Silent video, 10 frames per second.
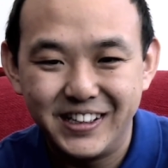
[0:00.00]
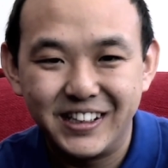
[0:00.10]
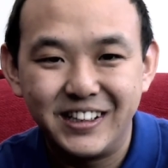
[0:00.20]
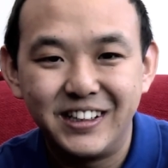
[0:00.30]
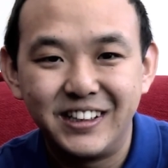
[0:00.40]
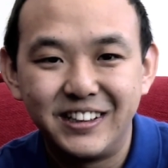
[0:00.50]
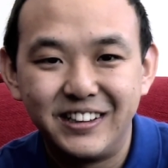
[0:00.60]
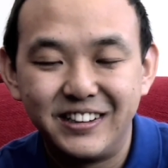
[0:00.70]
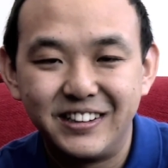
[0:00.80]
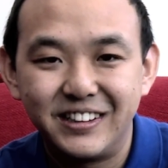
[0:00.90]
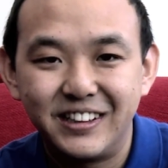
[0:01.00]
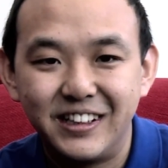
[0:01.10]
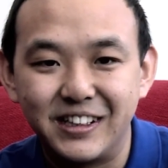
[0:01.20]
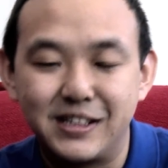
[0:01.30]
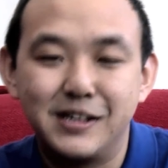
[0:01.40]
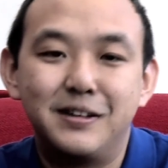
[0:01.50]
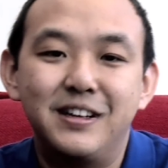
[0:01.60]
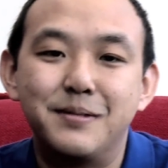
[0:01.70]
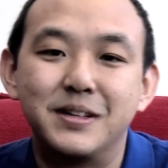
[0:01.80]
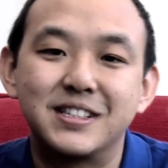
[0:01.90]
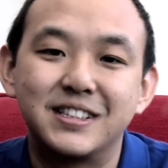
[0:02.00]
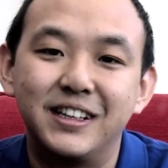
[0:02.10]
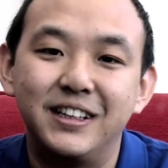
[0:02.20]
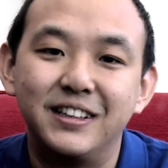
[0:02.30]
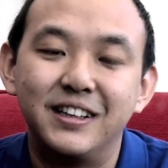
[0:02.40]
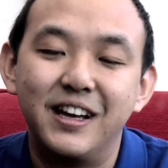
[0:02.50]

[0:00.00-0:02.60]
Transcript: a girl, I must say,